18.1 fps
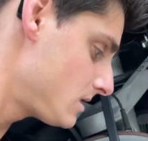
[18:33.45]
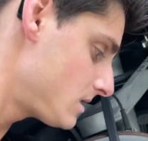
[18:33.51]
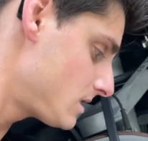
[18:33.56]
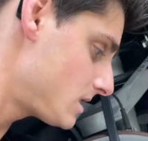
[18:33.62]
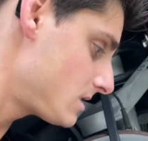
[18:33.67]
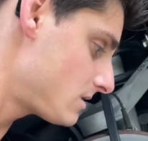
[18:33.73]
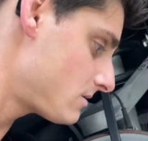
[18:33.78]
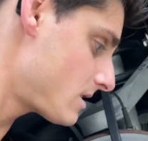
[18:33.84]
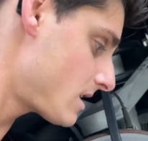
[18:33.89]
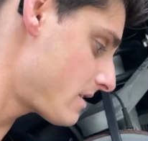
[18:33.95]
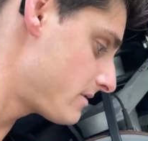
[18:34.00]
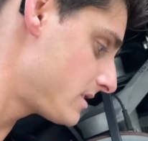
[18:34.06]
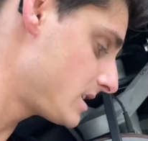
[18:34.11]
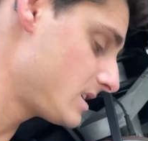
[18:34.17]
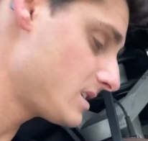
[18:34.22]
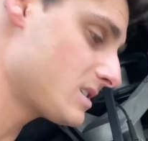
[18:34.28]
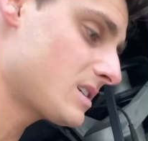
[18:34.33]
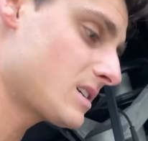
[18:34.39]
I don't have
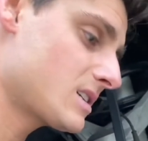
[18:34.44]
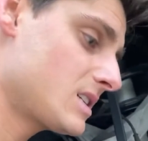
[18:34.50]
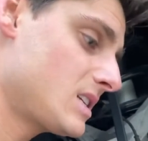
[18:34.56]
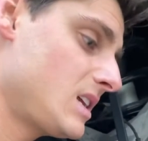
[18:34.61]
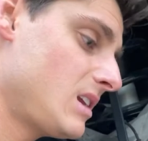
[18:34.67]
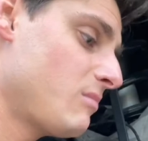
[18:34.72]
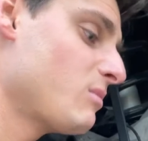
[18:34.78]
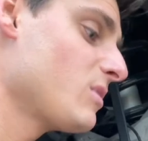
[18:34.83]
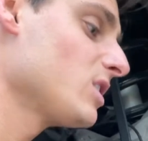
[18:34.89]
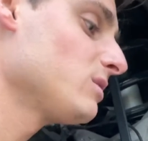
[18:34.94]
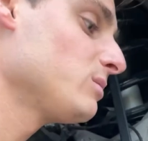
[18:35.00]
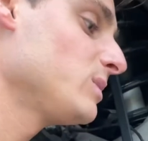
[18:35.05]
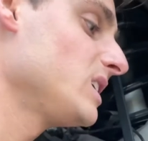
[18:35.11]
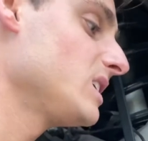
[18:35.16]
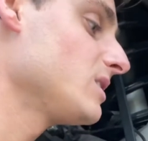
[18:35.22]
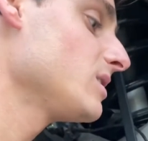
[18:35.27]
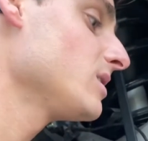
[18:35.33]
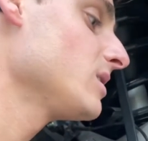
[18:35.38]
any 16
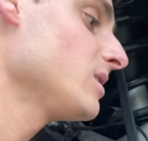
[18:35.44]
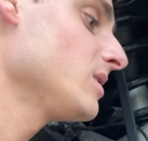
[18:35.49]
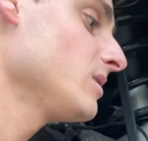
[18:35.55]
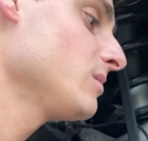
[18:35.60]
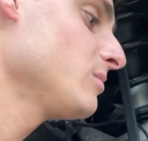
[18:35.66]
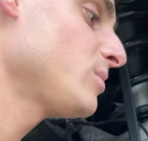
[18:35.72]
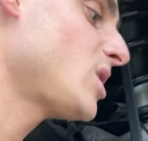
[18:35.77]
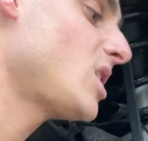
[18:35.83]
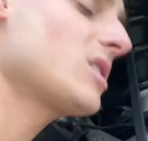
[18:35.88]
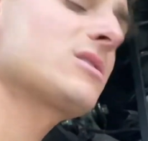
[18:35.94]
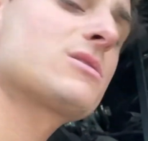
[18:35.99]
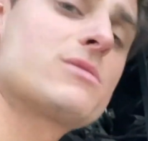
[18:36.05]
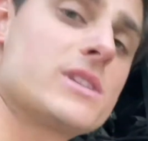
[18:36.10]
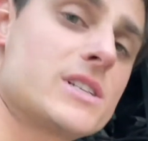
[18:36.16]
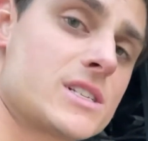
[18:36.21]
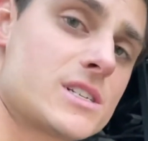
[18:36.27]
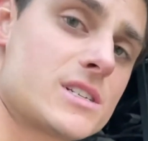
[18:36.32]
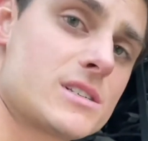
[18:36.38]
millimeter box
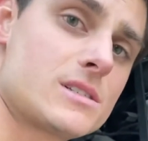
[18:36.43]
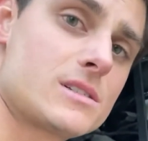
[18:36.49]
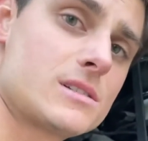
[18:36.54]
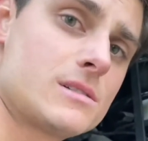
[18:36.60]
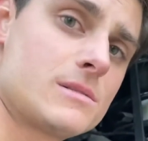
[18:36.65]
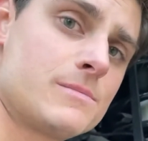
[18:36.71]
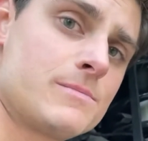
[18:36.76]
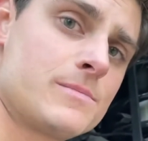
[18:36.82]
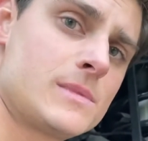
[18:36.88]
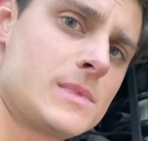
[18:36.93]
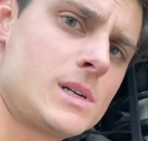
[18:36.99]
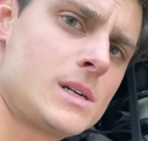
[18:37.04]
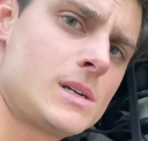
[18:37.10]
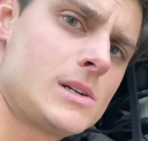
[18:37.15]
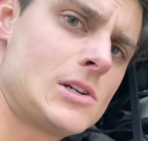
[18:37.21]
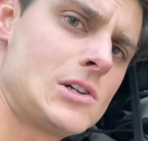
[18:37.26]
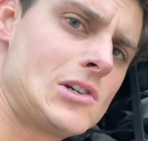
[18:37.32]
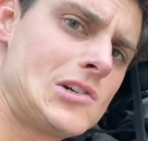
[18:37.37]
wrenches.
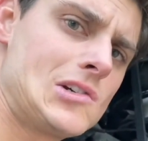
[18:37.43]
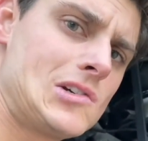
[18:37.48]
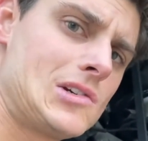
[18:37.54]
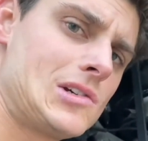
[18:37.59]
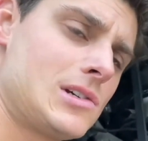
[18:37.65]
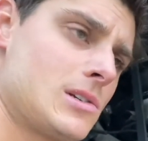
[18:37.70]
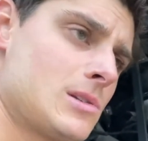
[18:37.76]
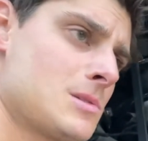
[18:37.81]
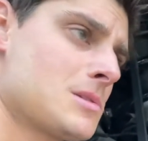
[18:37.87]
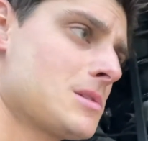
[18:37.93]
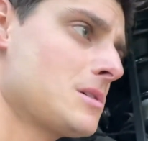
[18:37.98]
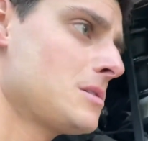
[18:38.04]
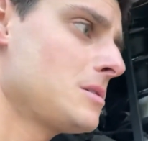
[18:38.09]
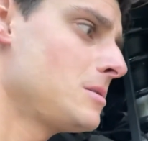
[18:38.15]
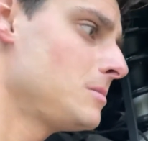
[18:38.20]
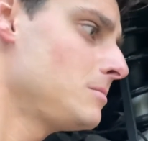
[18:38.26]
So